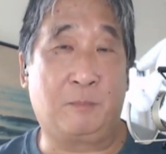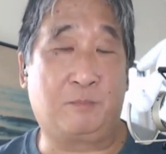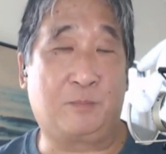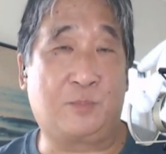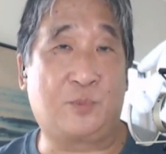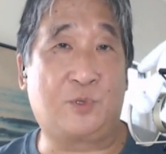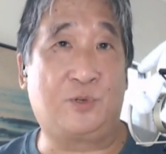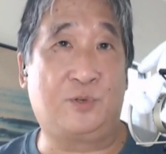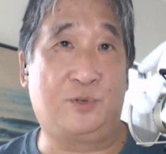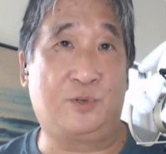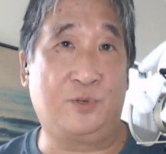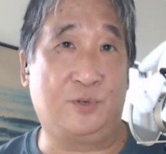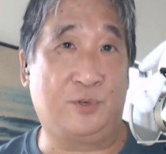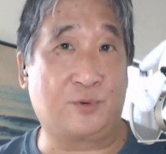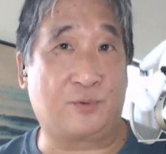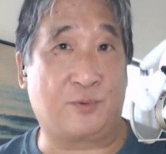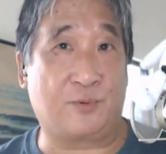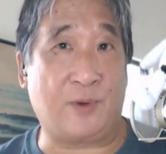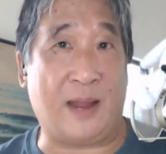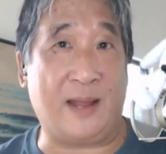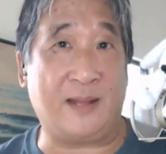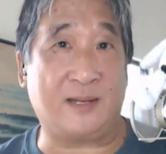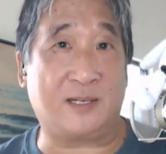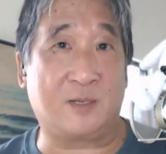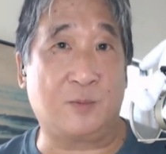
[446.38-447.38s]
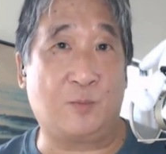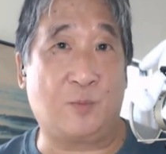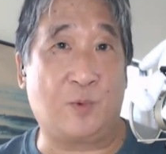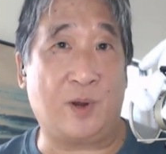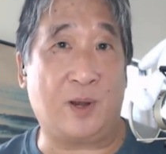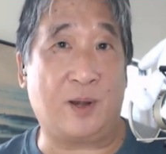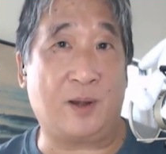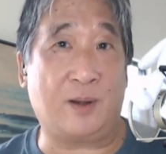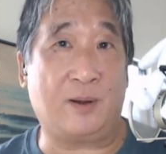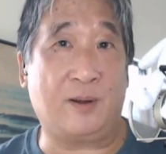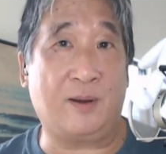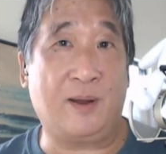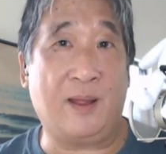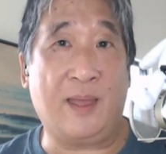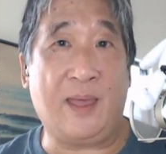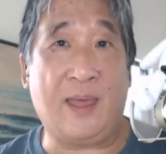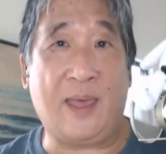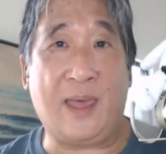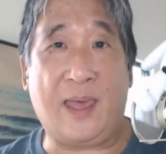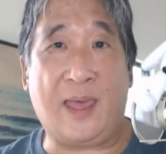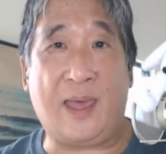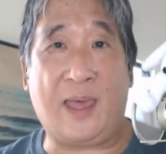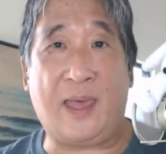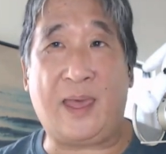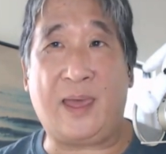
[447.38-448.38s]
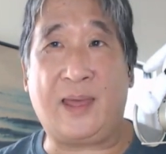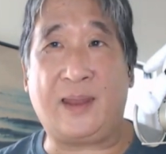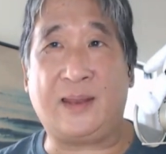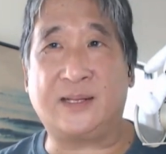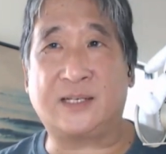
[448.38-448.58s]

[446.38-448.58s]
due to ransomware, and